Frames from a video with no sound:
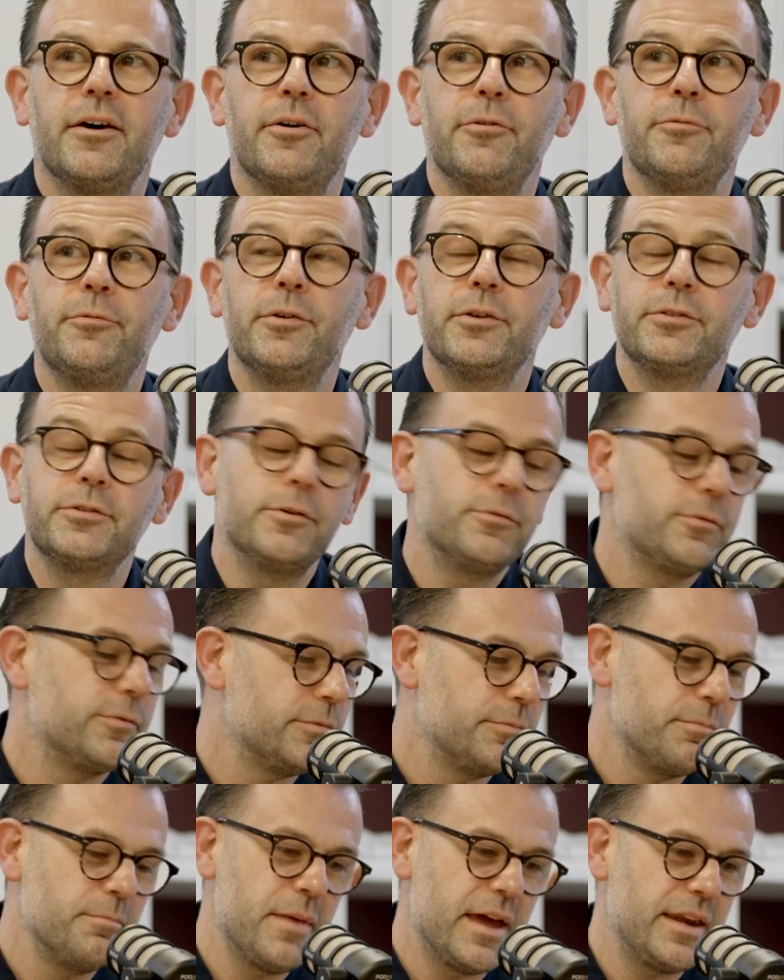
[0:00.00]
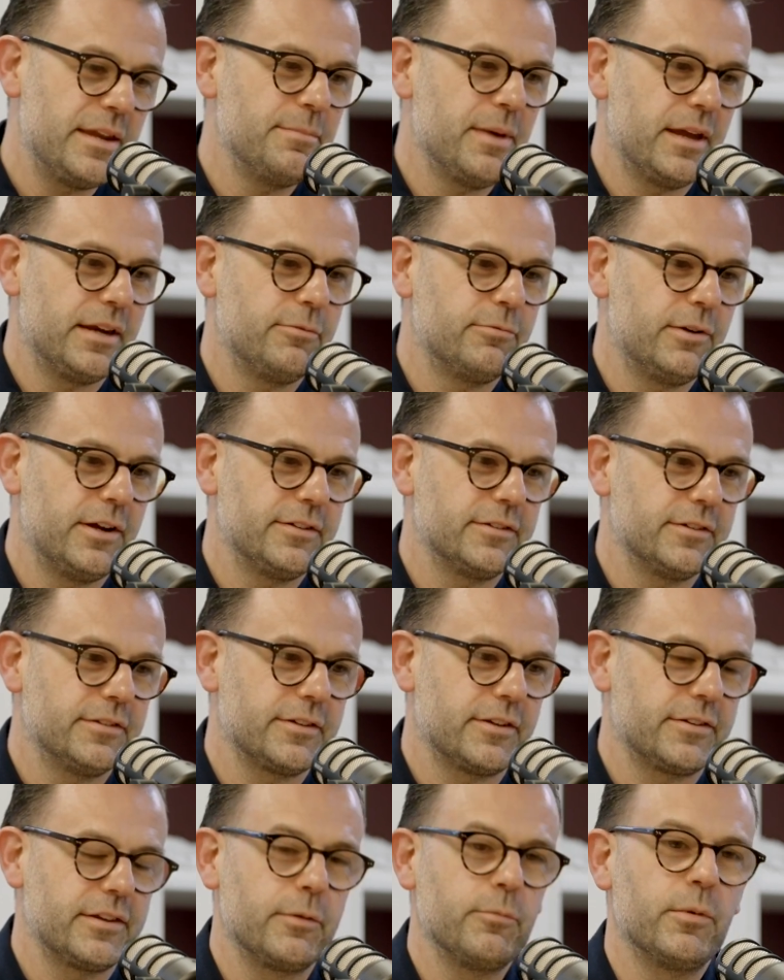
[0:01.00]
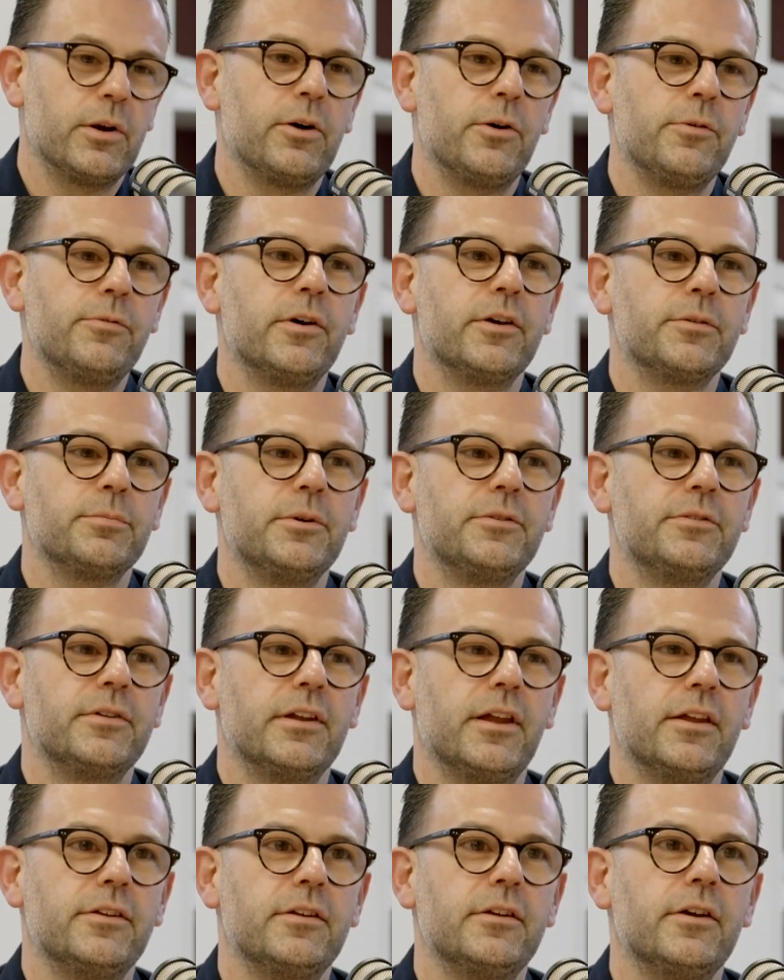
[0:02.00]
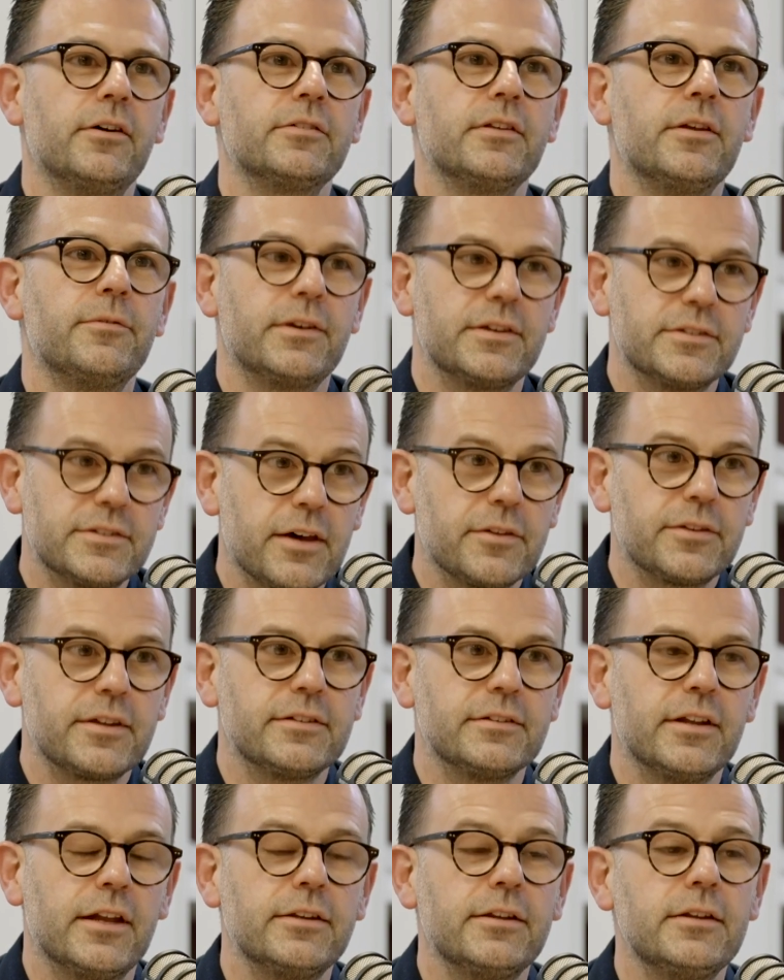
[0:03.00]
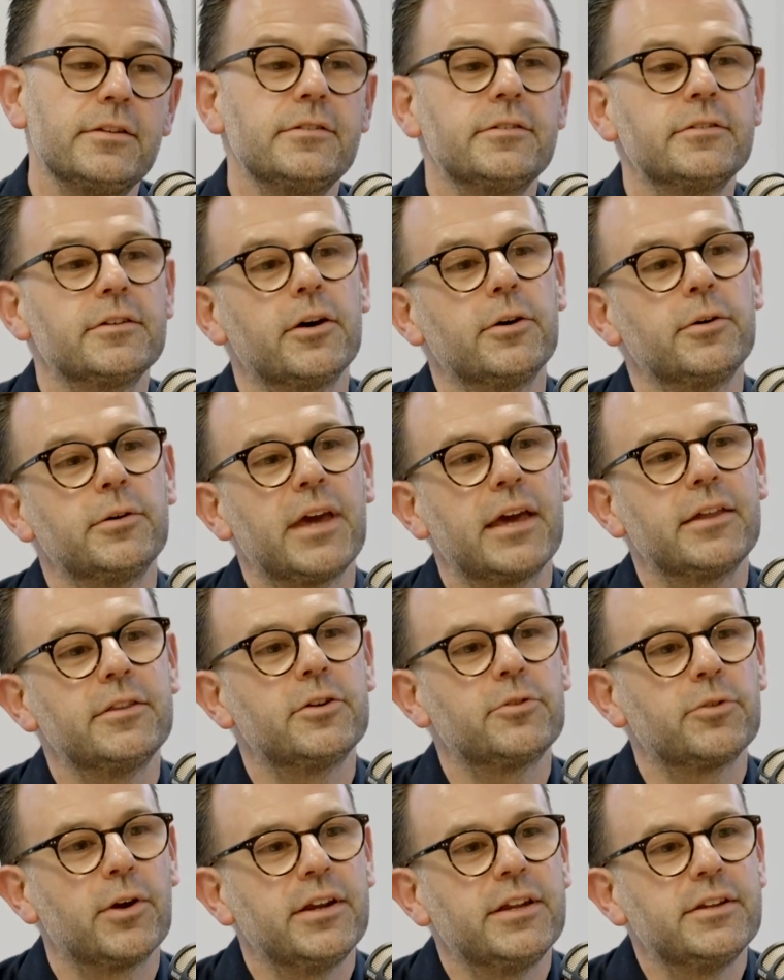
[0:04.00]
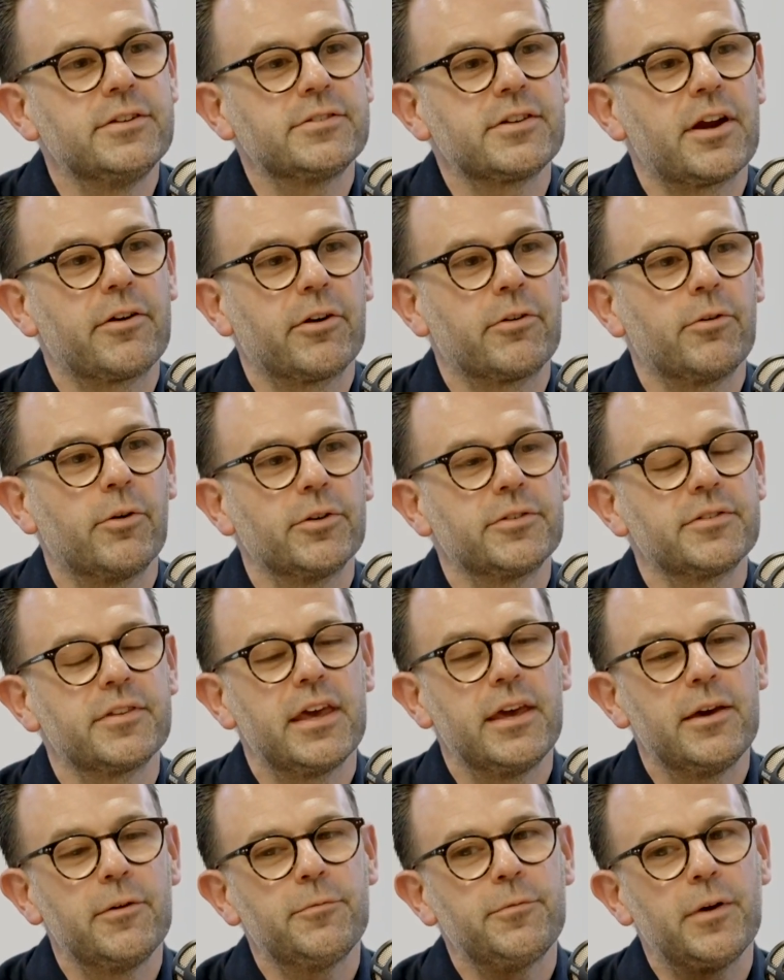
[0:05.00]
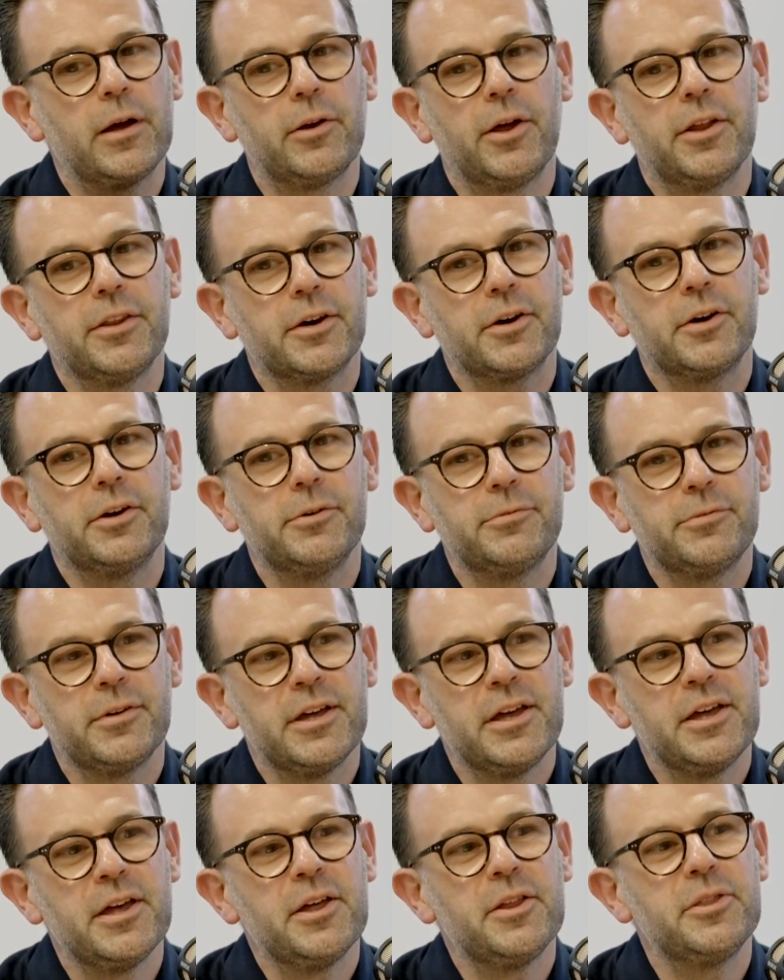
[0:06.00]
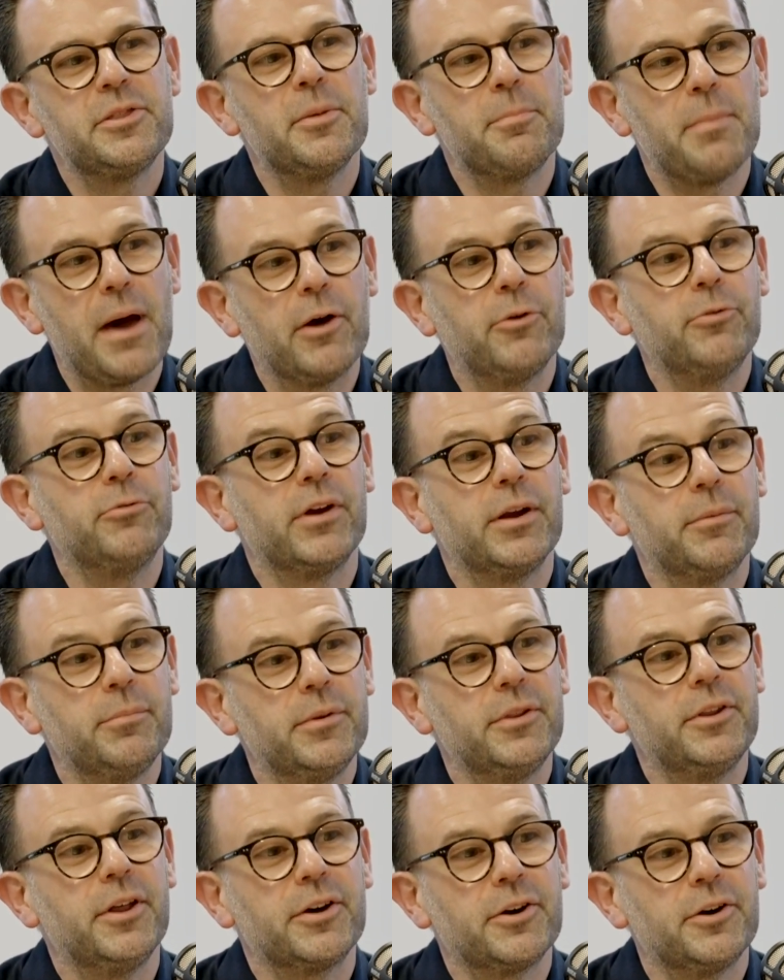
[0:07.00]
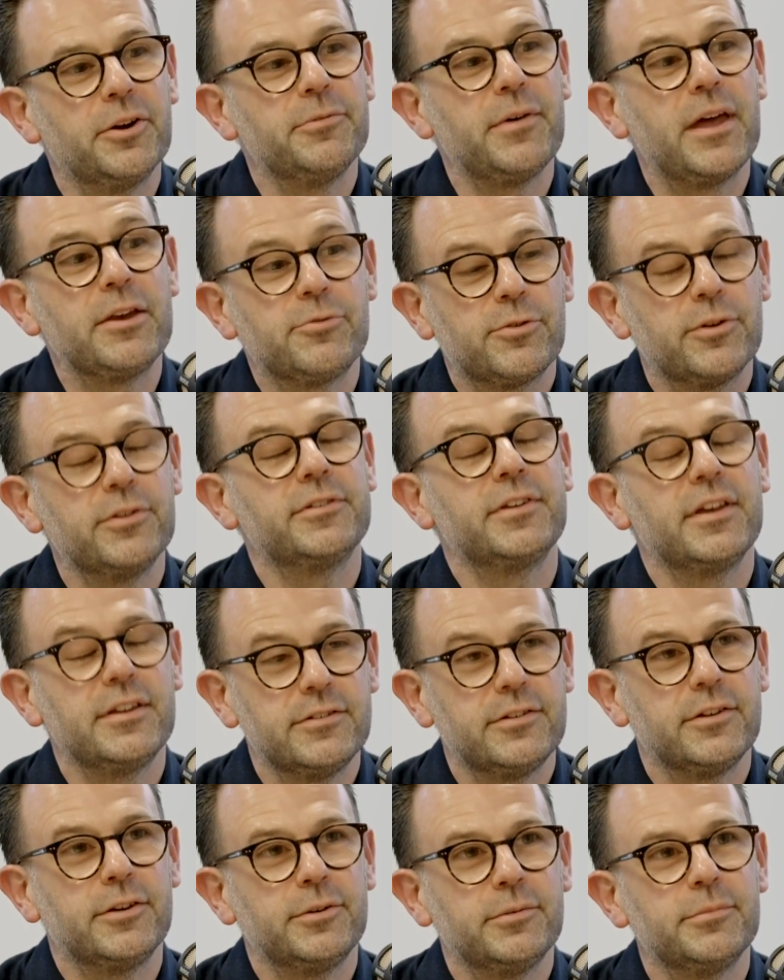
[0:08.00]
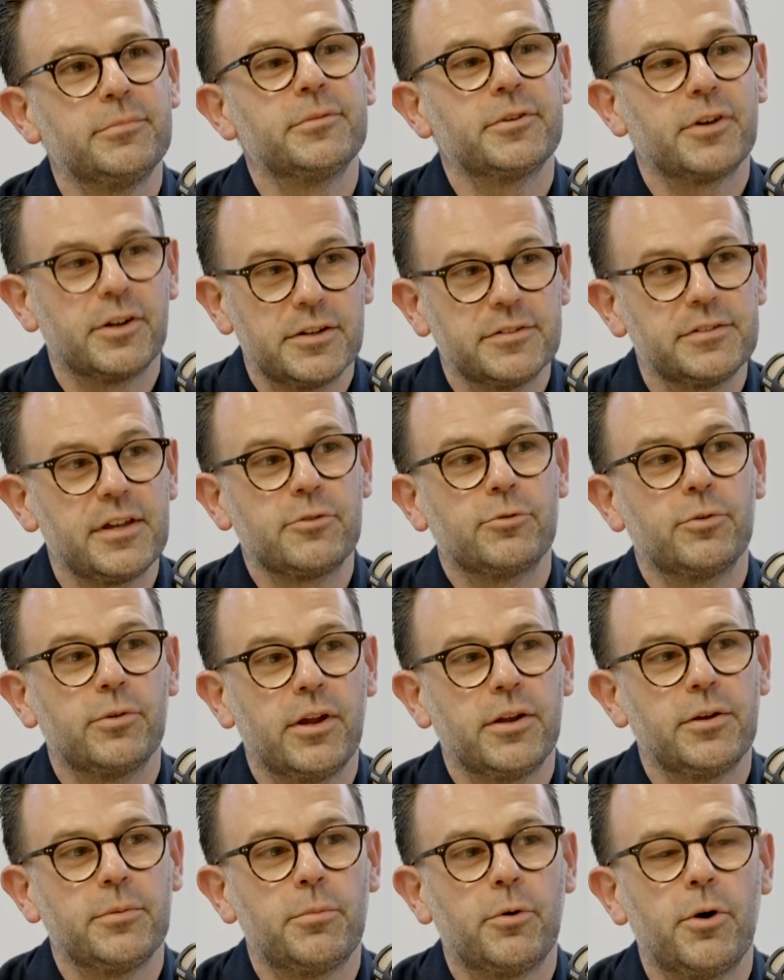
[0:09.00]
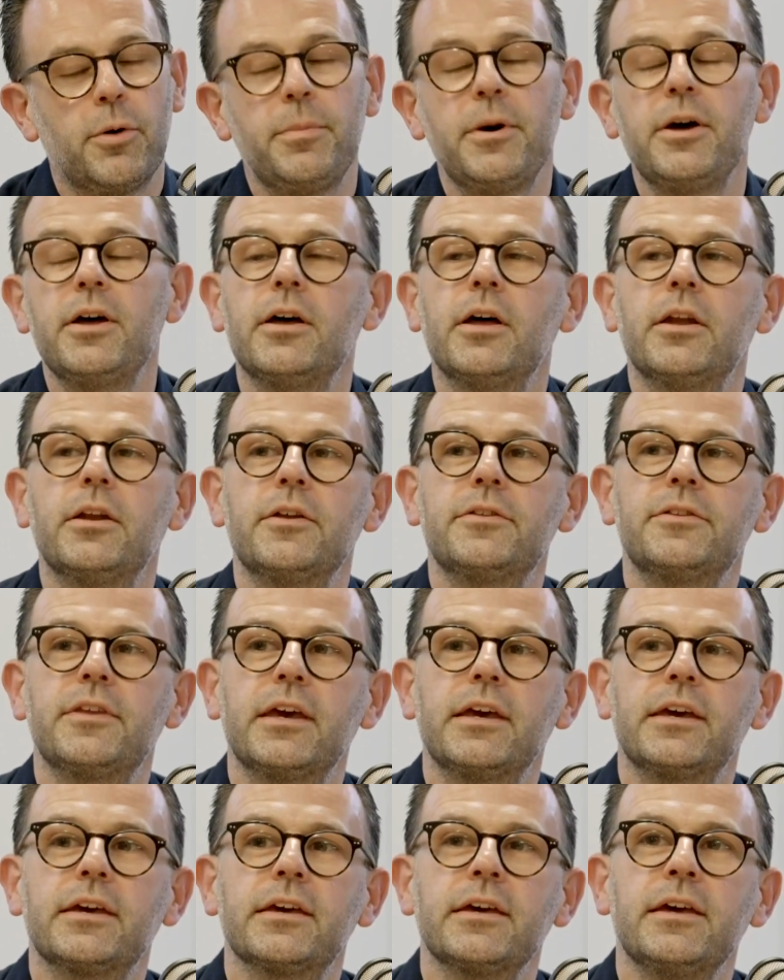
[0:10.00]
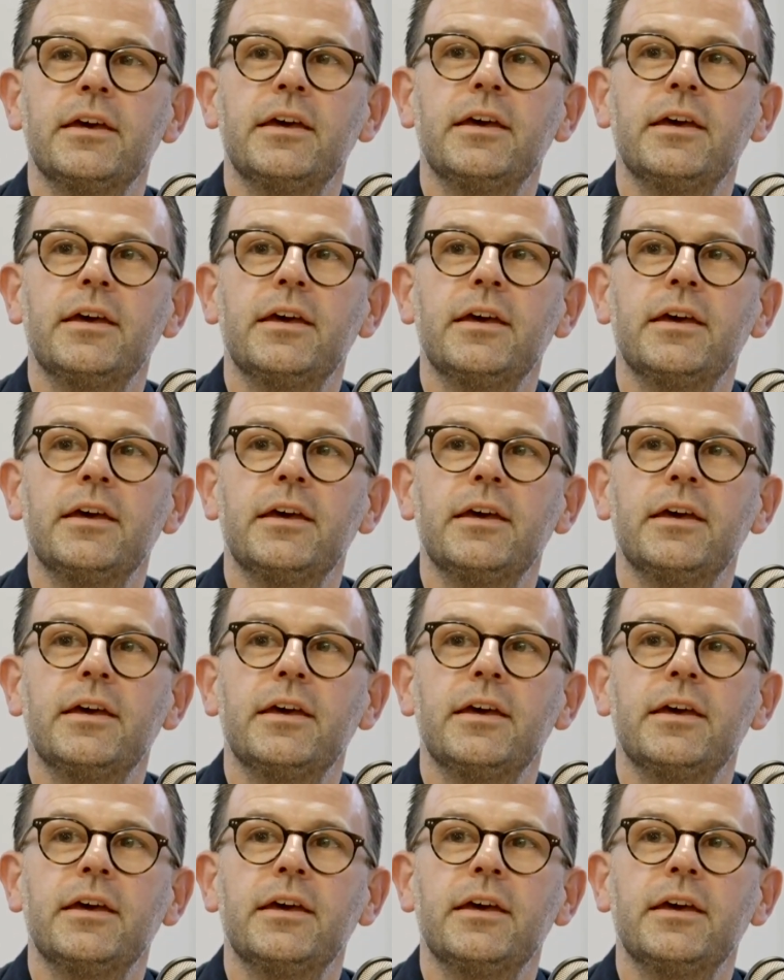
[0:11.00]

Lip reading: For sort of many, many reasons. I think when I first moved to London, I was living in southeast London, so getting the train into Charing Cross, it felt like the boundary and the kind of entrance into kind of central London proper. And I think